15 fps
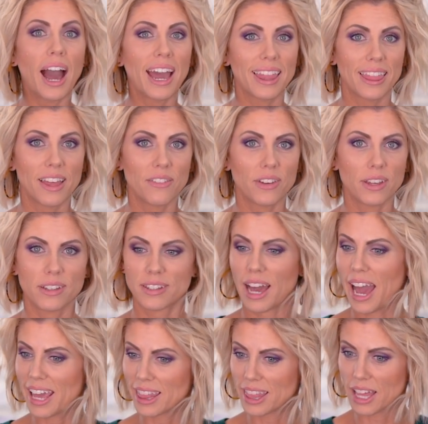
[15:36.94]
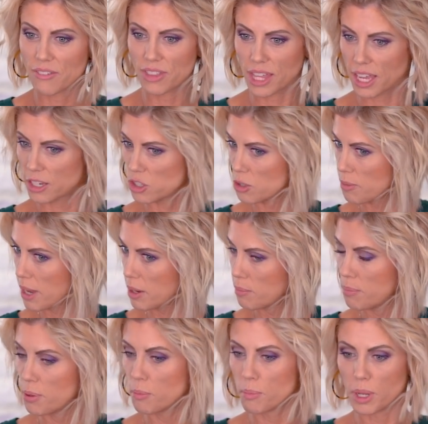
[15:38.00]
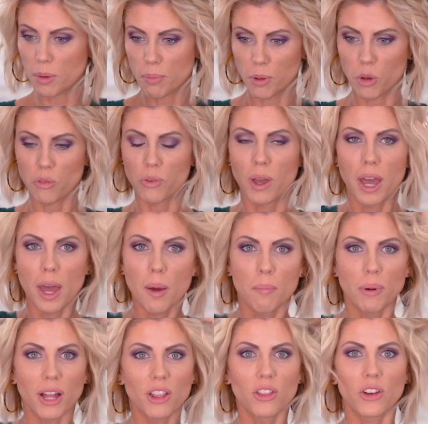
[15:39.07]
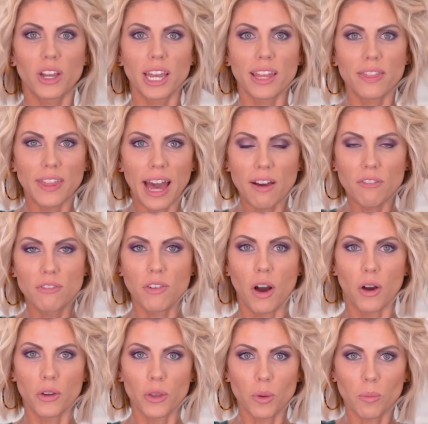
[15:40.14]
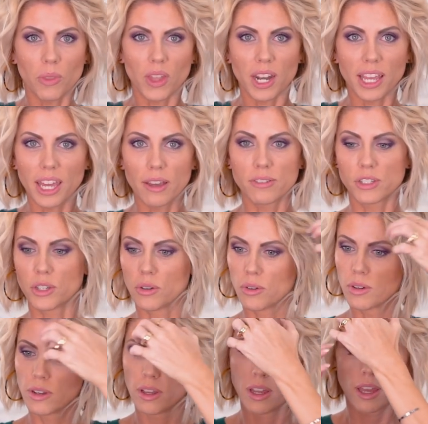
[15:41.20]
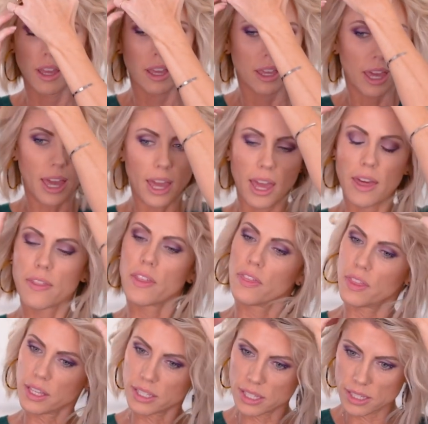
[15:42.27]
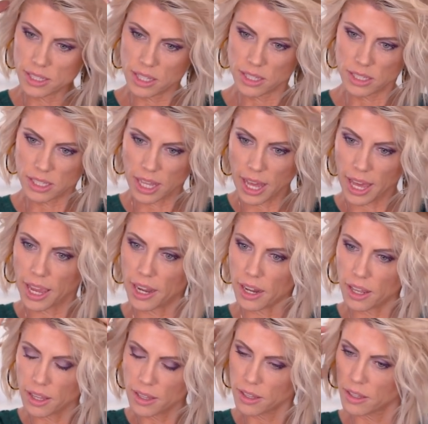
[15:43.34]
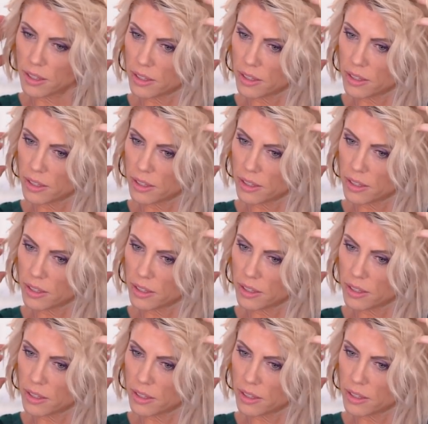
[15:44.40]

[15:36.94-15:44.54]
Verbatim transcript: I love it. I love the extra bit of poof, but look at that volume that it gives you. Okay, and then this is the side